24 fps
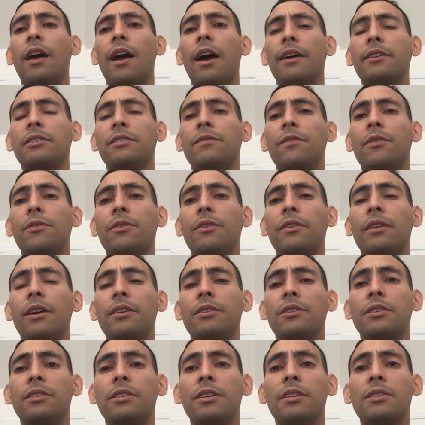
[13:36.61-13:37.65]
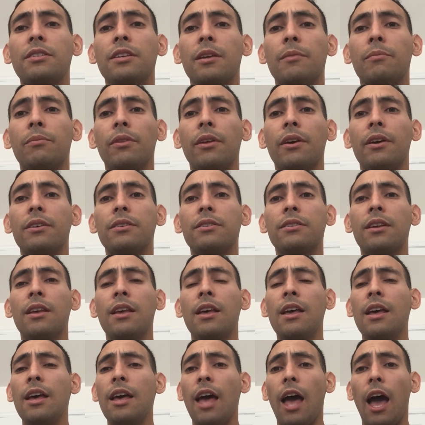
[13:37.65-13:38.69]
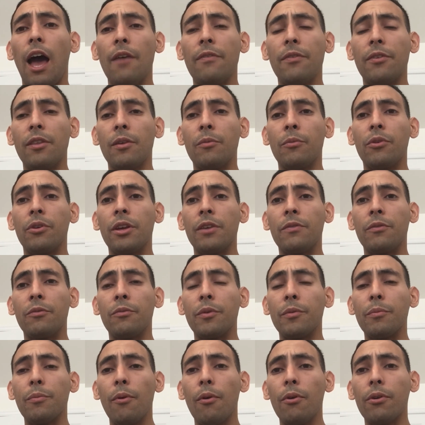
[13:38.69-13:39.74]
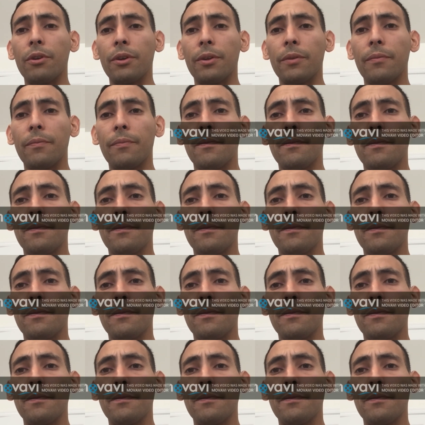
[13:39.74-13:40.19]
active euthanasia did take place, half of them weren't even reported.